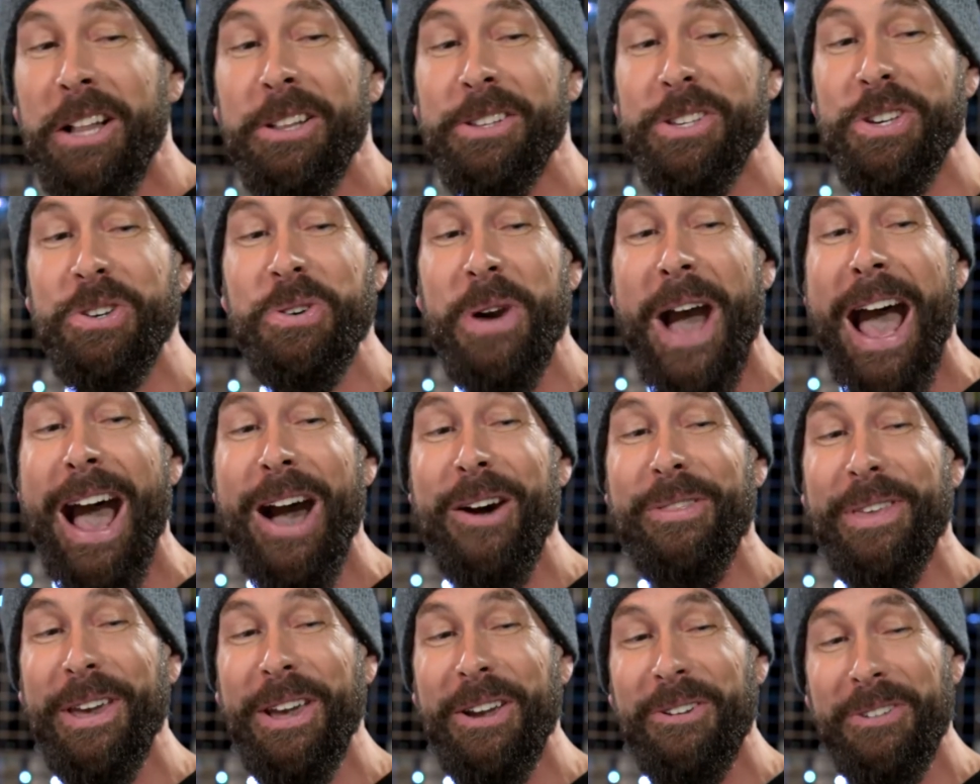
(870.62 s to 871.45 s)
tell you
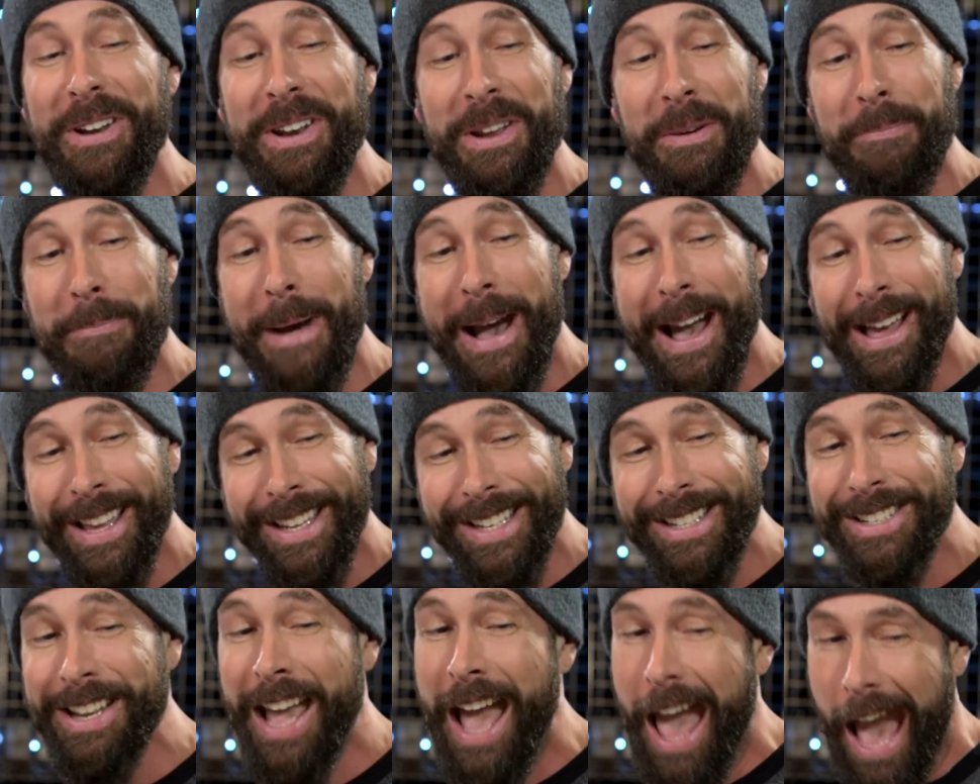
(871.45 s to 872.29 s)
how they're in a
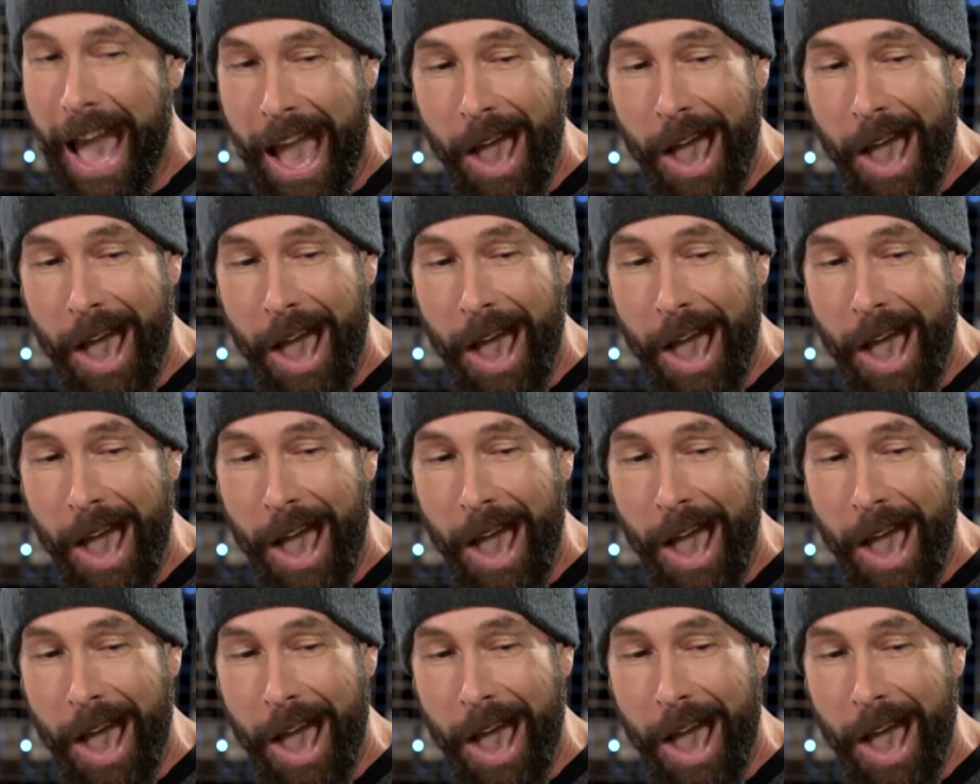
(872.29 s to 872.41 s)
bind,